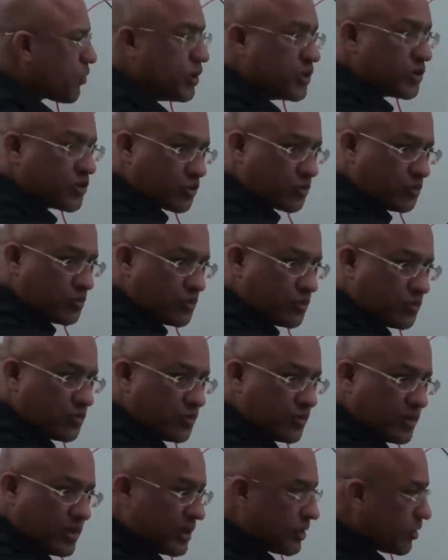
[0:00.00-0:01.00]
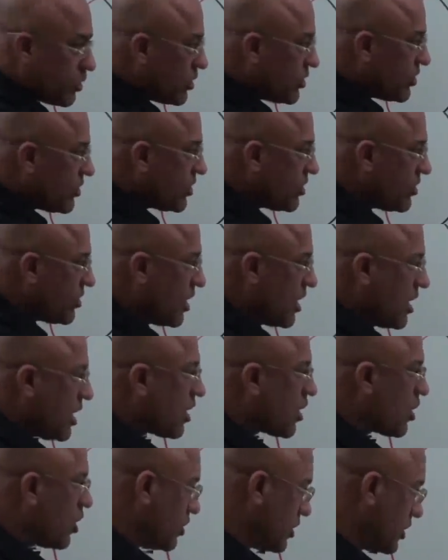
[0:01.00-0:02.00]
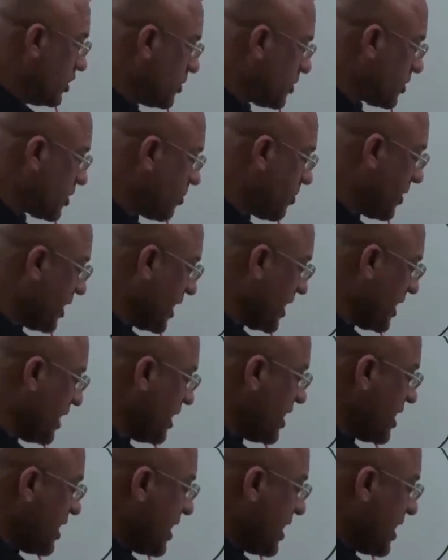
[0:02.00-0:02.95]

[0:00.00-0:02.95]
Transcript: fluids to move so this is continuous capillary